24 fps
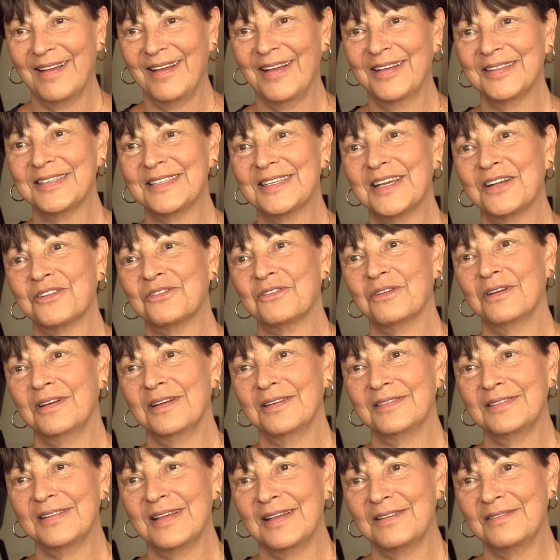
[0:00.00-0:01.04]
etc.
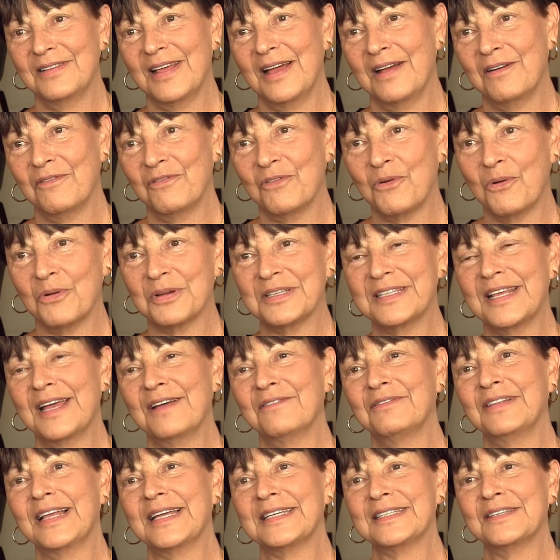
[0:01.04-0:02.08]
And, and that, of course, they
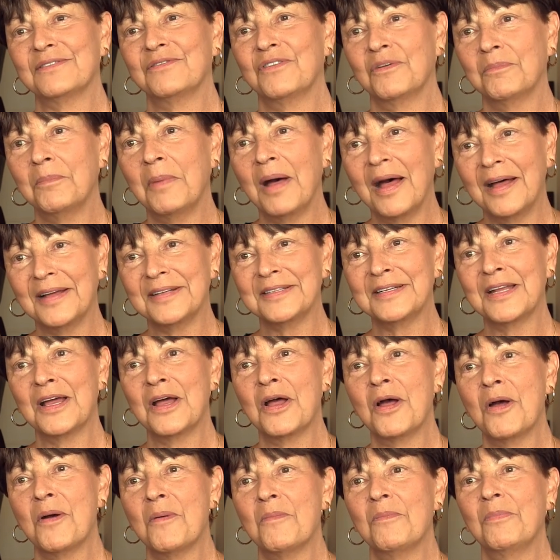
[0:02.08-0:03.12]
have less of a bond.
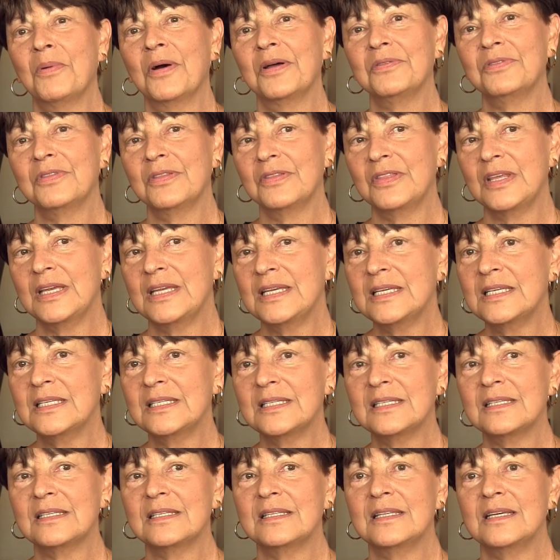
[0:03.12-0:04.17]
But
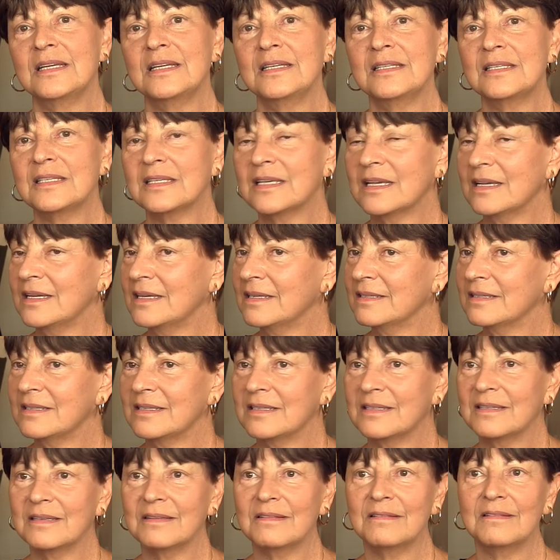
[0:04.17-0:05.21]
these, these
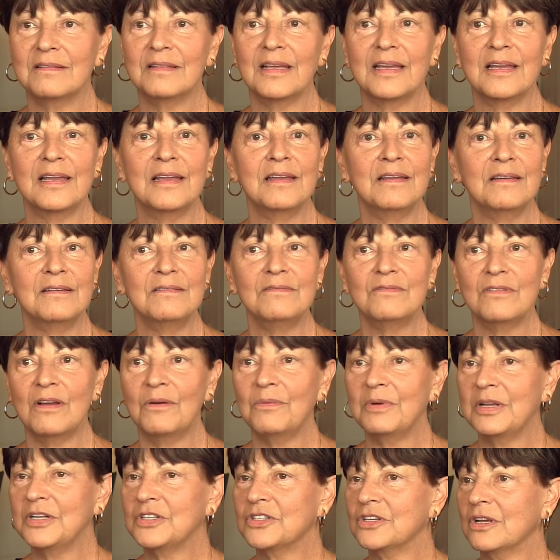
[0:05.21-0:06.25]
kids, they
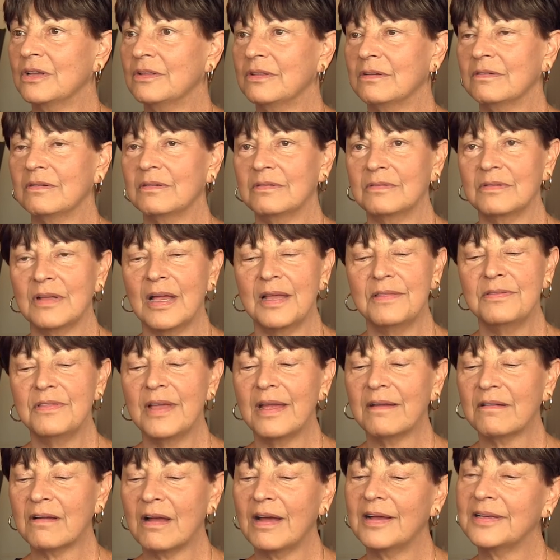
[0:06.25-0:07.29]
know each other and
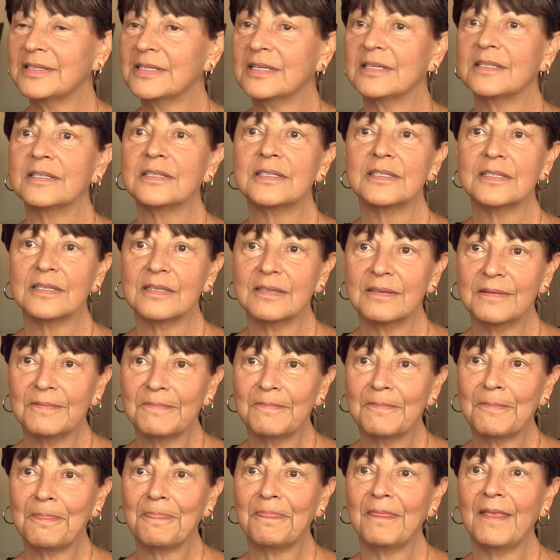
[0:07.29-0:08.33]
they're cousins.
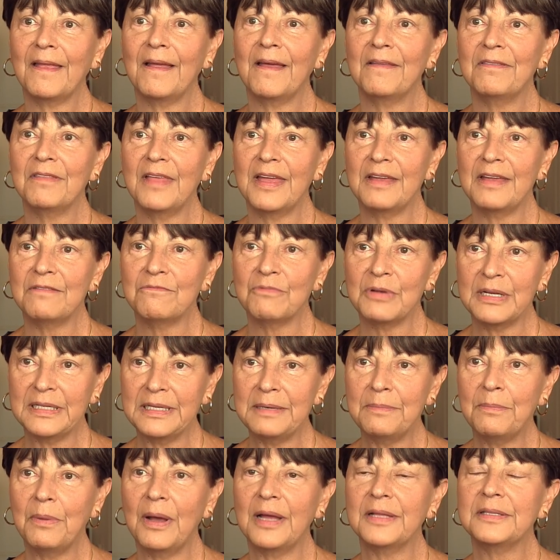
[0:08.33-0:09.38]
And they
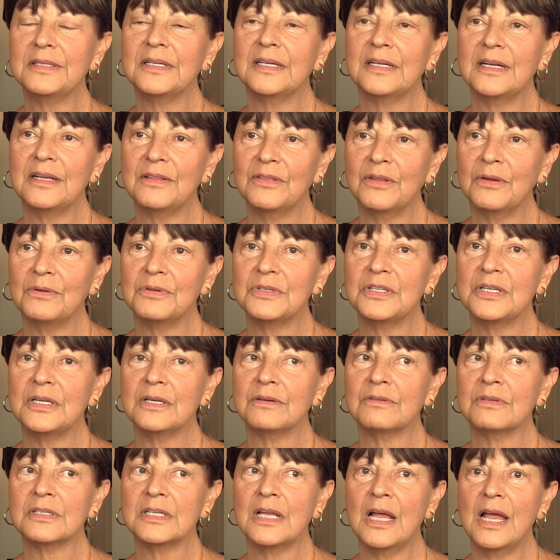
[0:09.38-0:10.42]
really bonded in those
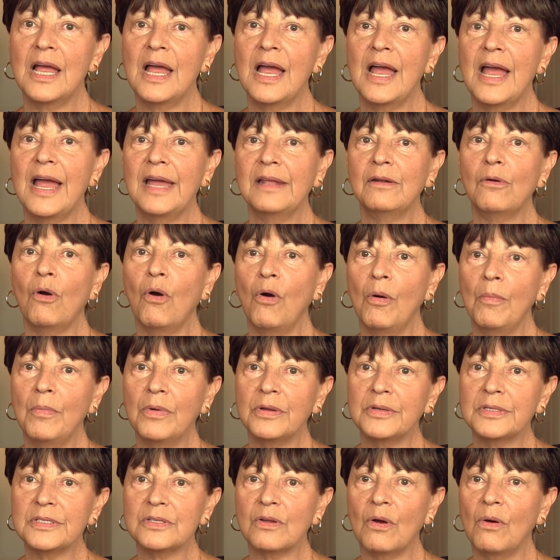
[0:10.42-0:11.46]
years. And
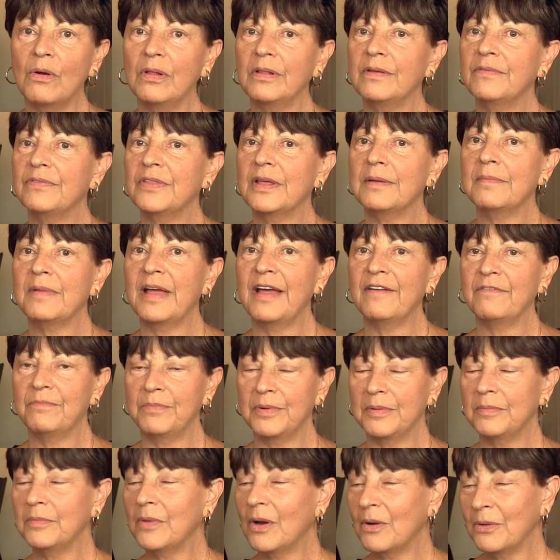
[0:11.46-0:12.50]
almost all of them have
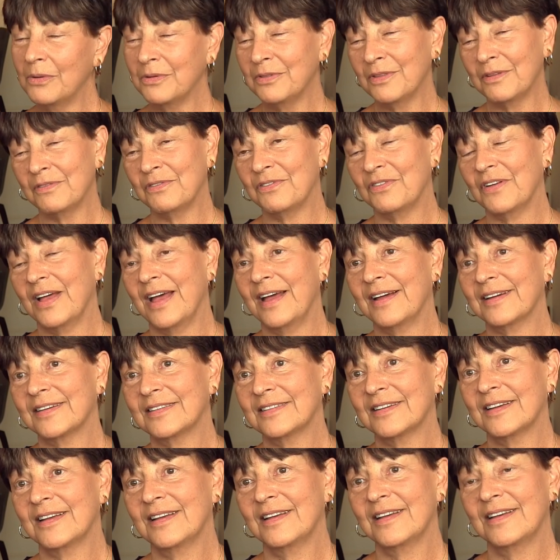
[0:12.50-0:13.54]
bemoaned the
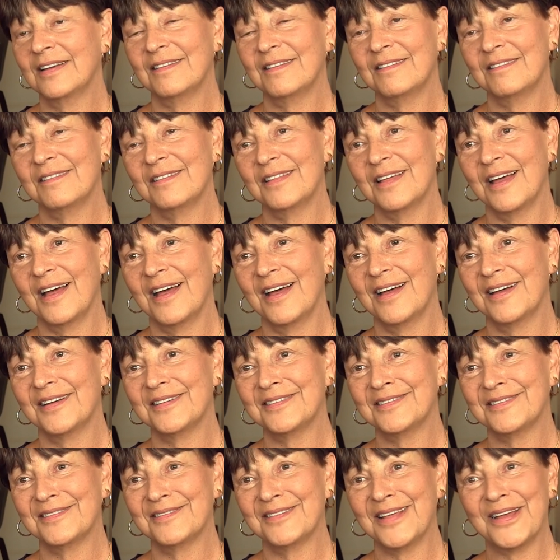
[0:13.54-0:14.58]
fact
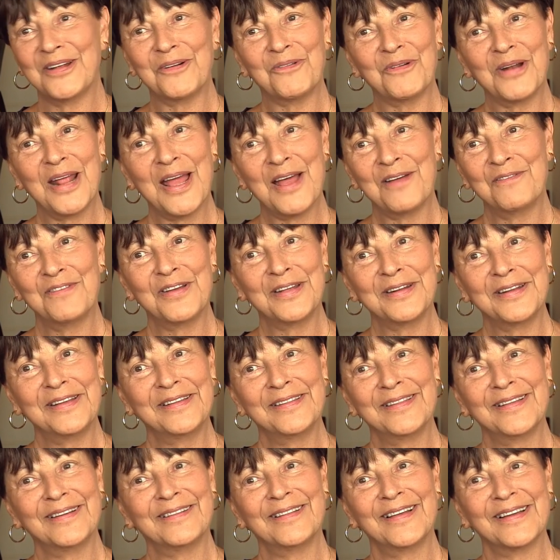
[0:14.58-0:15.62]
that they don't have
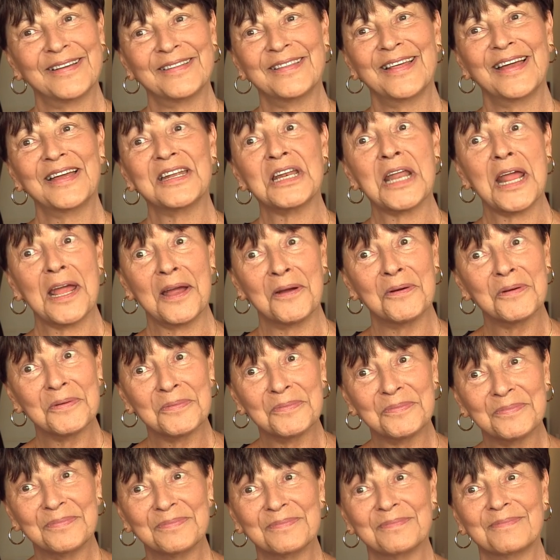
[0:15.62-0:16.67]
anything like that now.
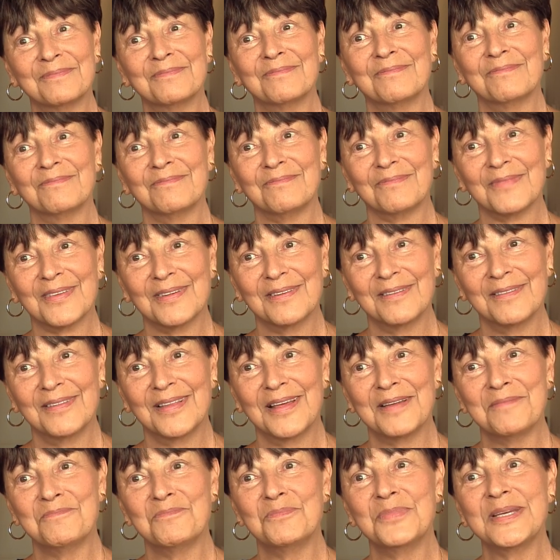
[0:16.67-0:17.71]

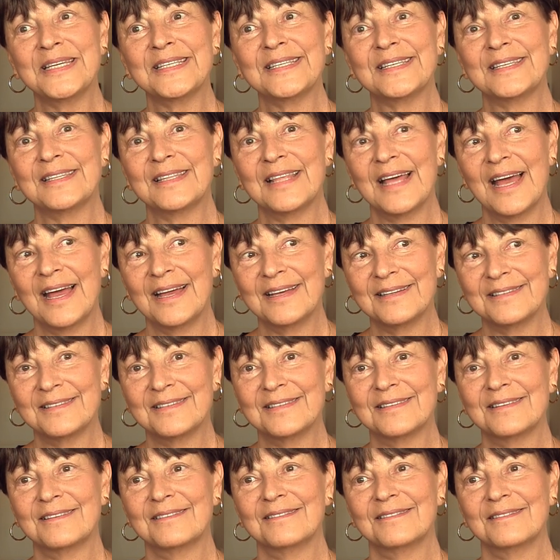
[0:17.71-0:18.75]
They miss
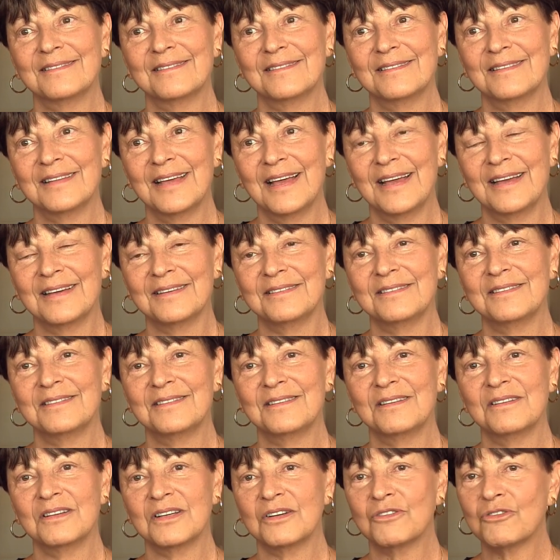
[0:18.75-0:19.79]
that, that,
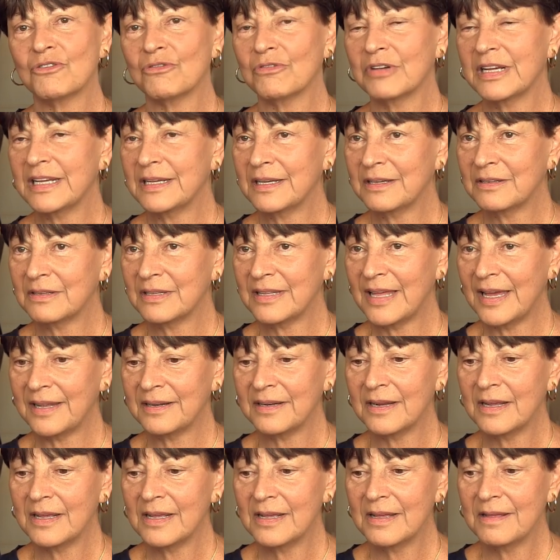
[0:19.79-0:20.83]

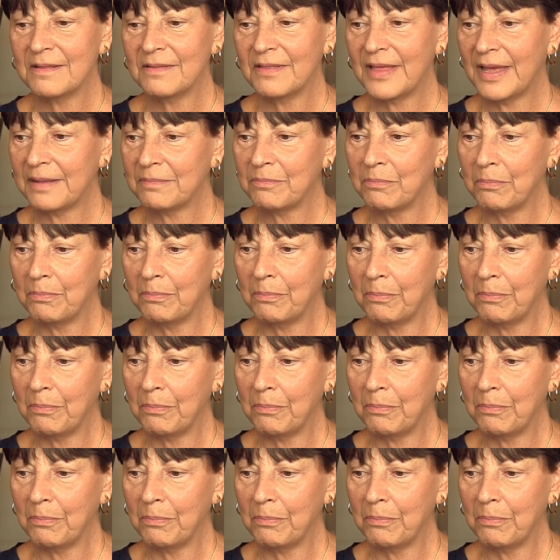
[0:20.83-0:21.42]
that, that